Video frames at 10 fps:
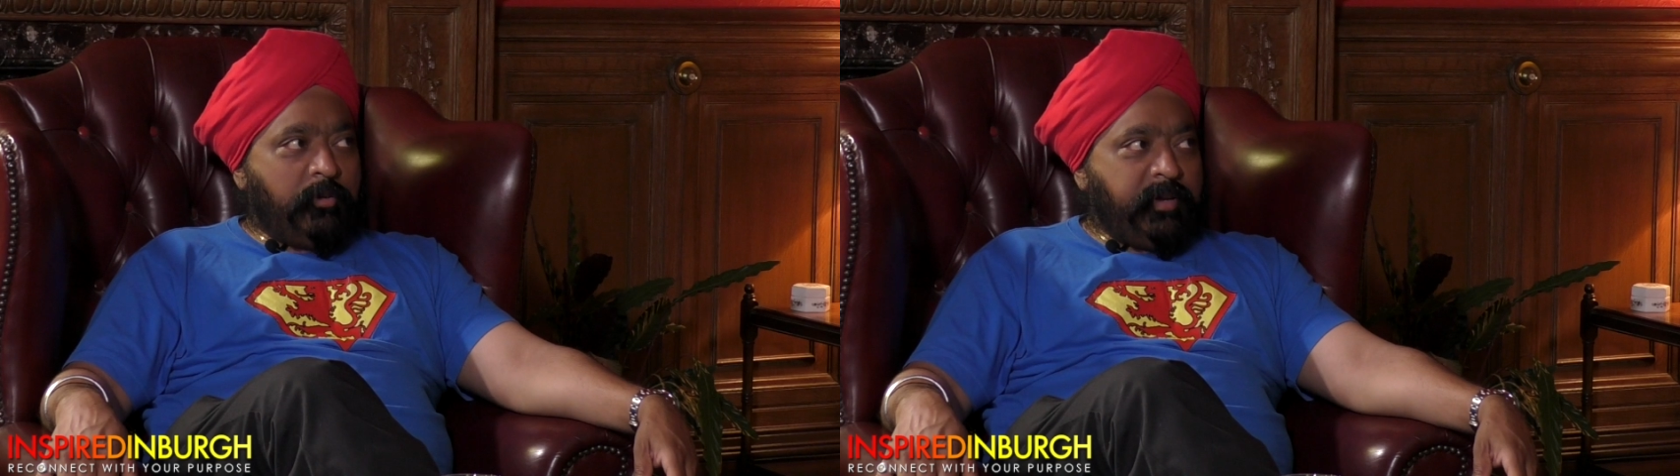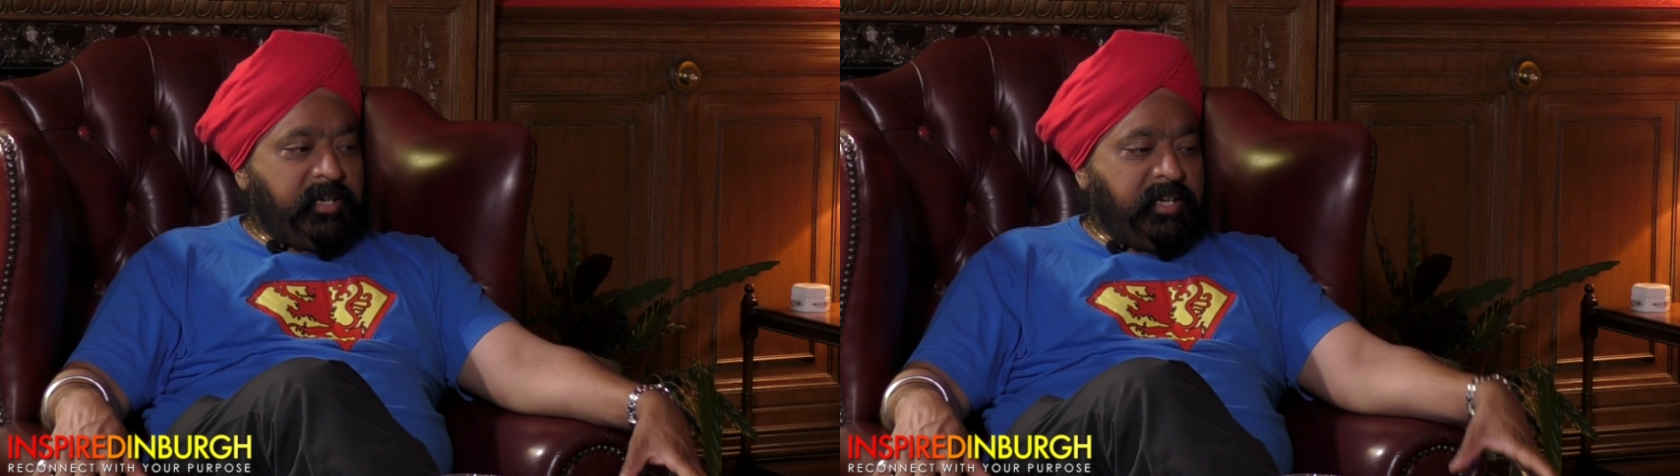a
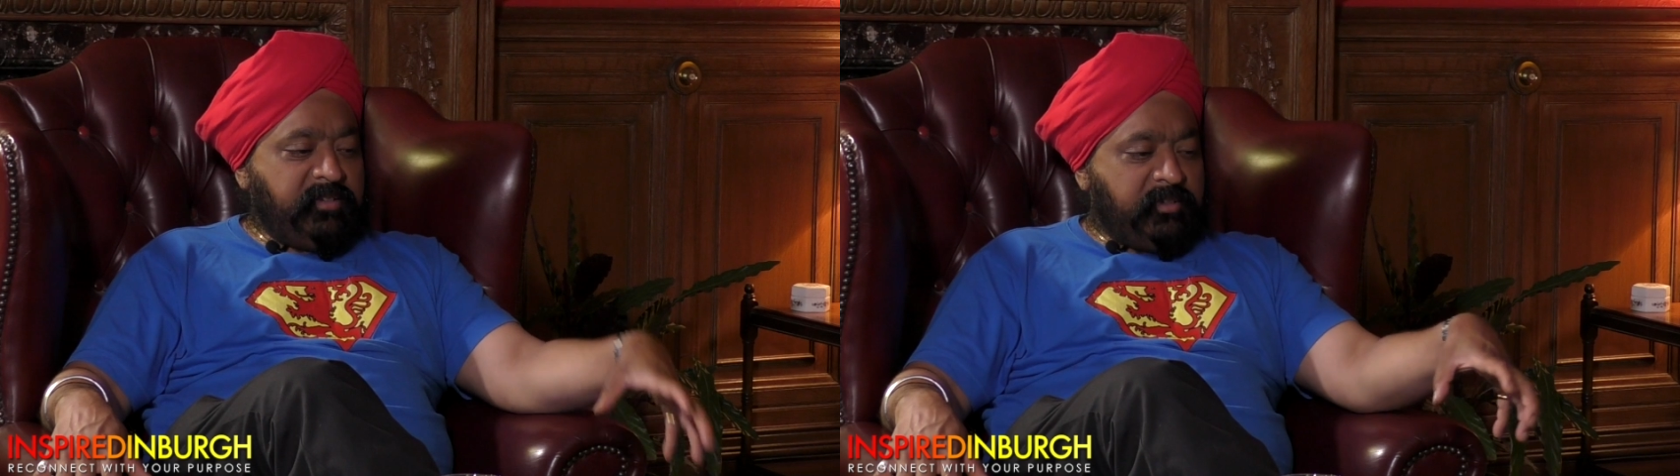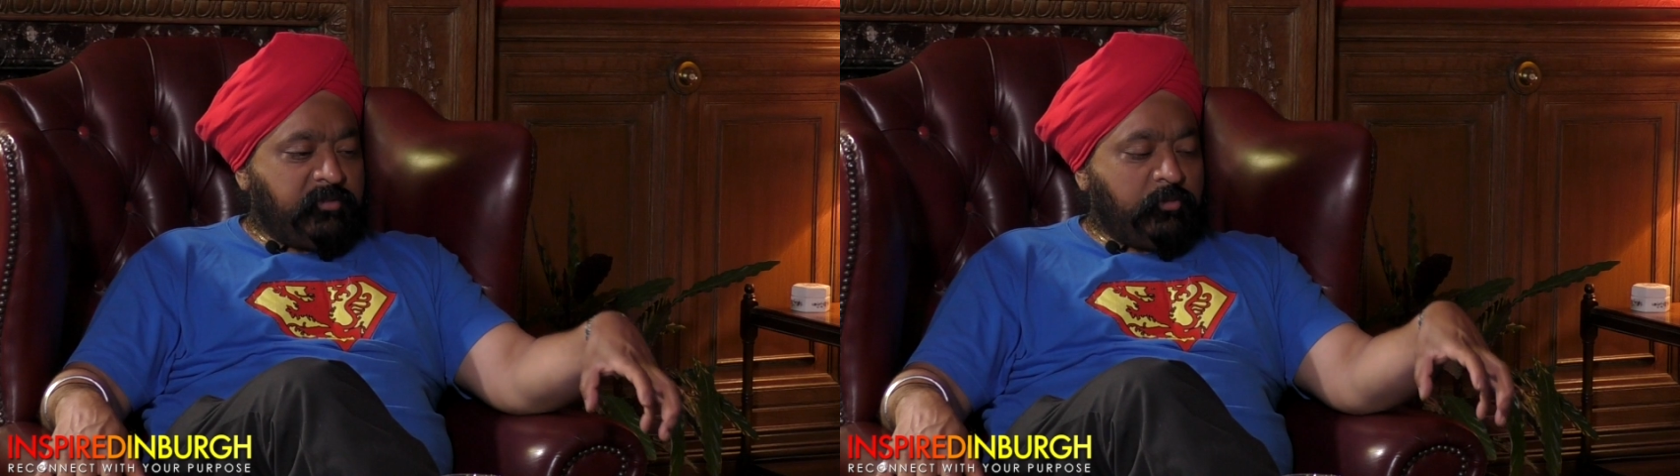bit of
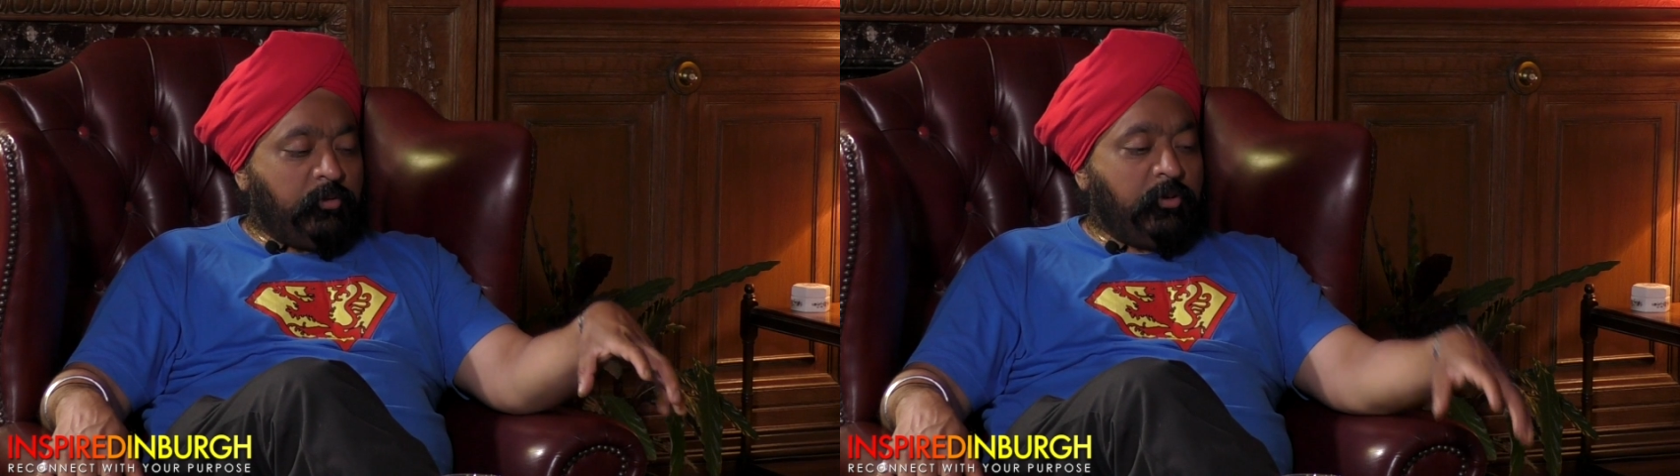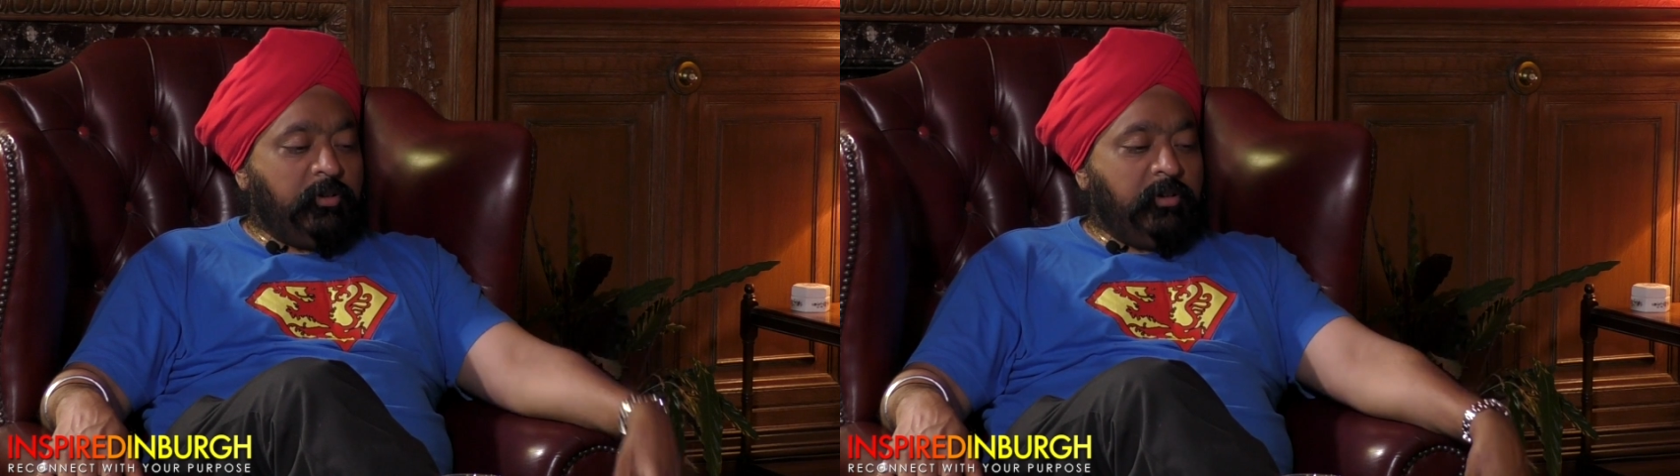craziness
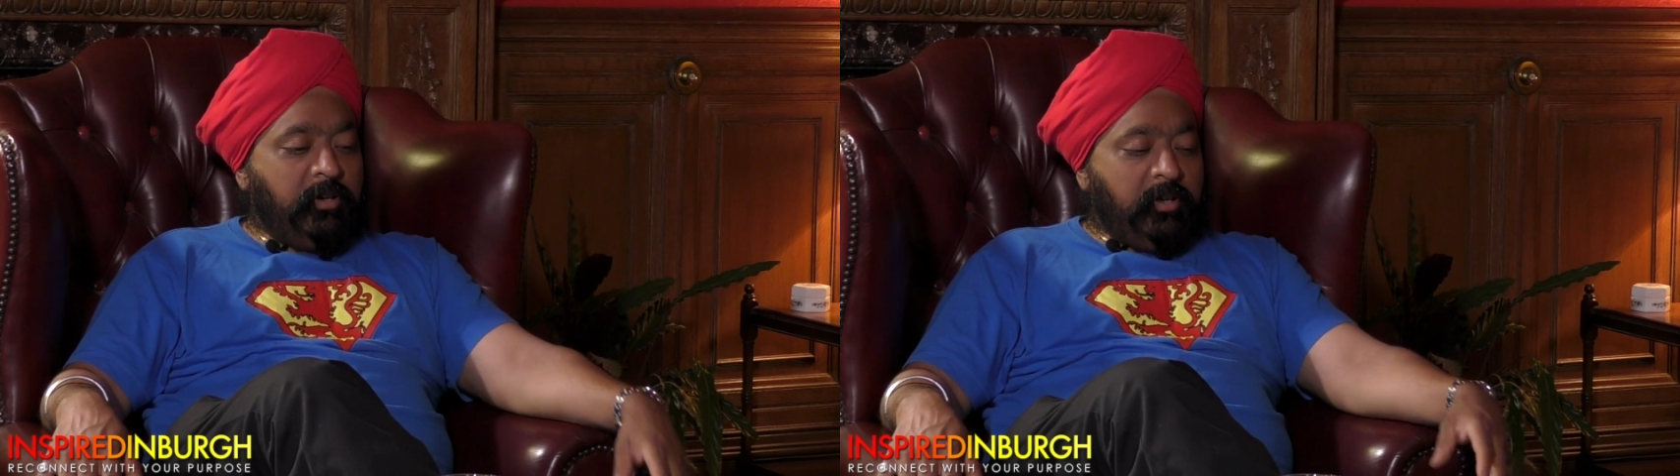going on,